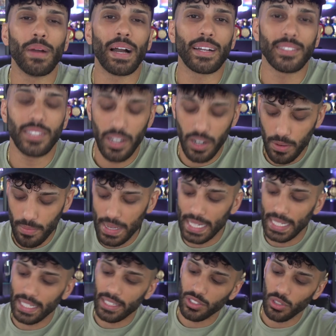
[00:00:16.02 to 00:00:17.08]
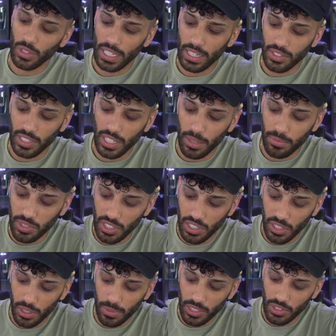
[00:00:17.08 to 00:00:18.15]
back to AROMATIX. So like I said, I'm sitting
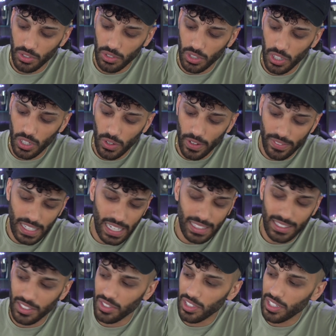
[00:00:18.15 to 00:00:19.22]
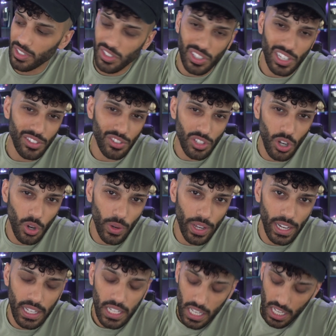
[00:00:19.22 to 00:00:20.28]
here in my studio, I've got this incense
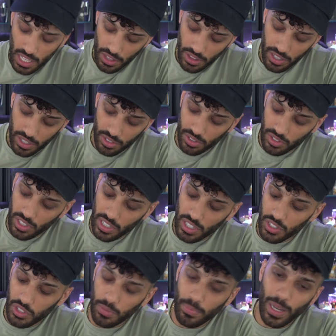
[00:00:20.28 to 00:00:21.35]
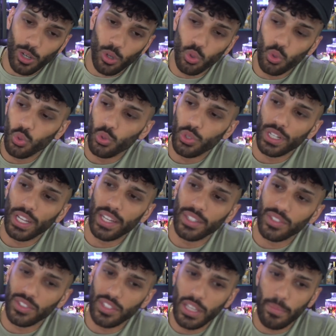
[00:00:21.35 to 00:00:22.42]
going. This is bakhur, and
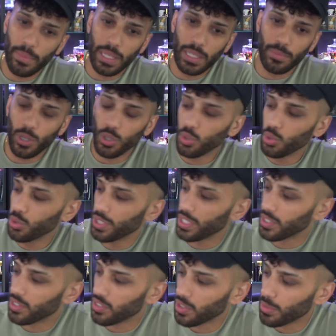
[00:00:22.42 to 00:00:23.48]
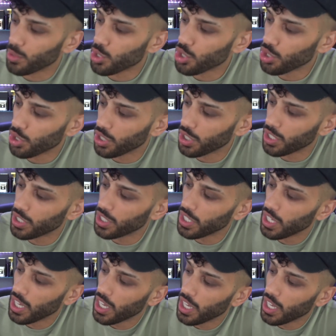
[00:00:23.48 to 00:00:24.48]
it's Yemeni bakhur. It's some sugared